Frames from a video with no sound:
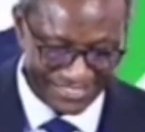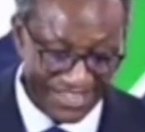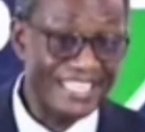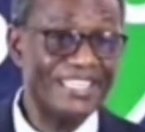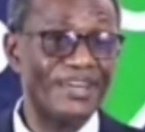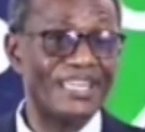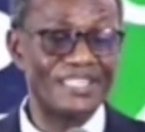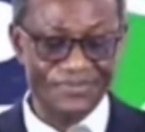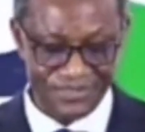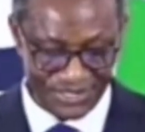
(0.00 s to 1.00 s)
One day, one
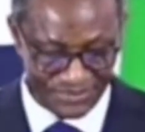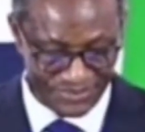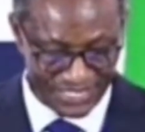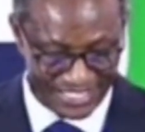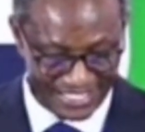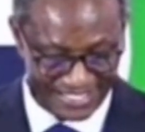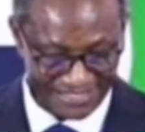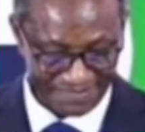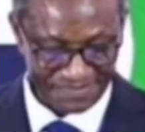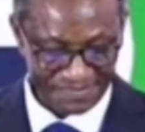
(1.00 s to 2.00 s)
day, you'll be somewhere.
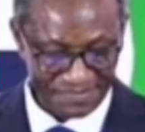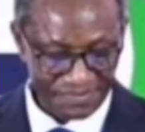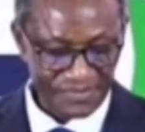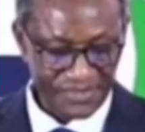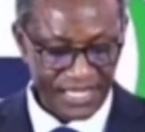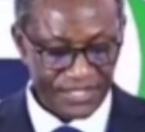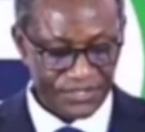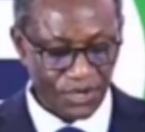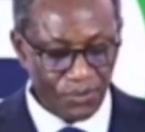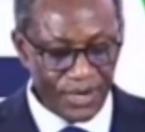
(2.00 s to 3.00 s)
So,
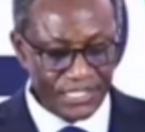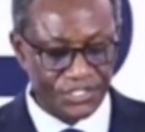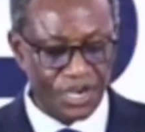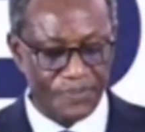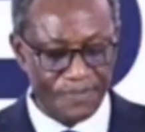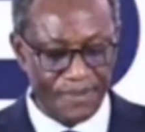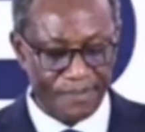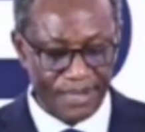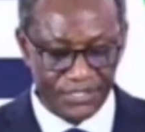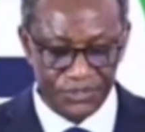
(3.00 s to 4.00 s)
we COP
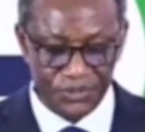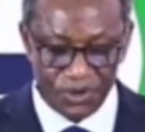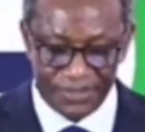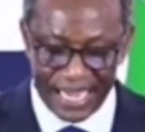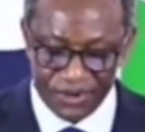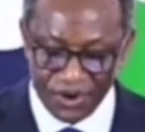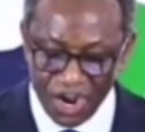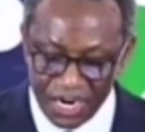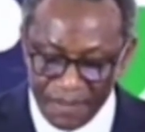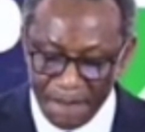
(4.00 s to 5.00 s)
members know that
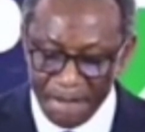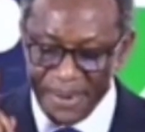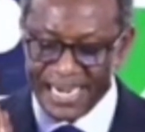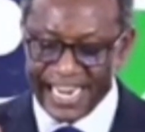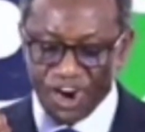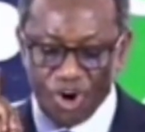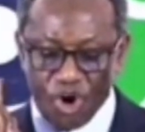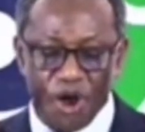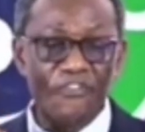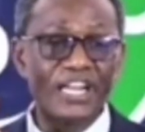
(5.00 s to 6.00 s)
God made a
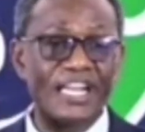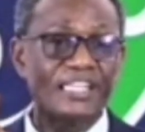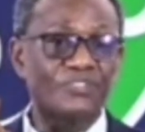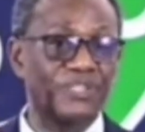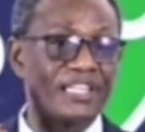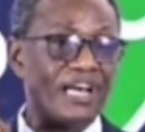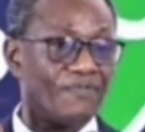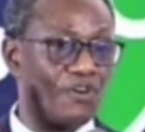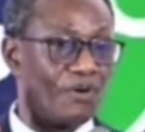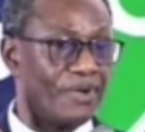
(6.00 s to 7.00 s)
covenant with our
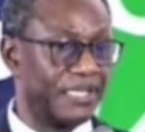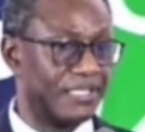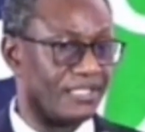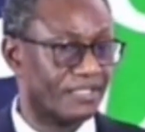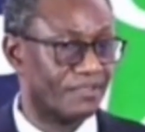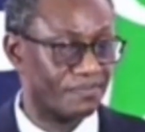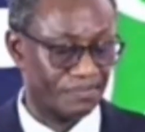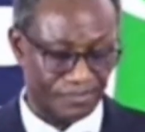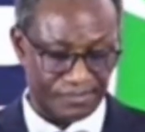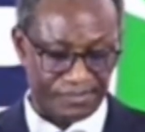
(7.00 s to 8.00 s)
forebears,
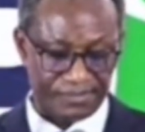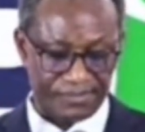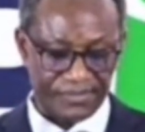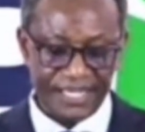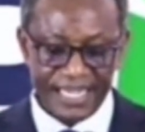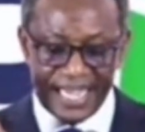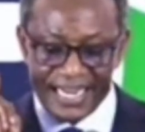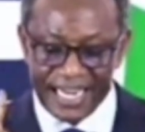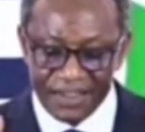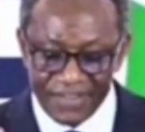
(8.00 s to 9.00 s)
and the
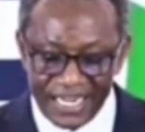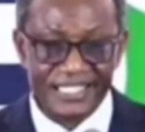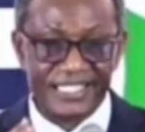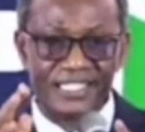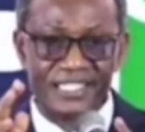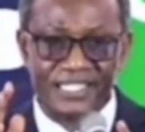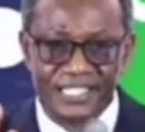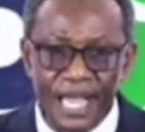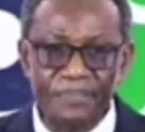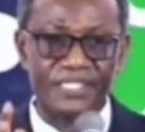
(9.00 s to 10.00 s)
covenant
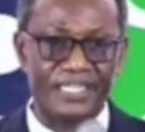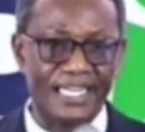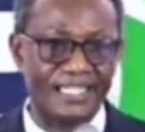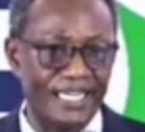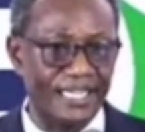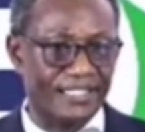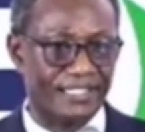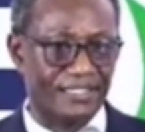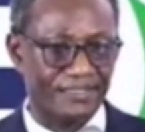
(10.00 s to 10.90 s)
shaped the tenets,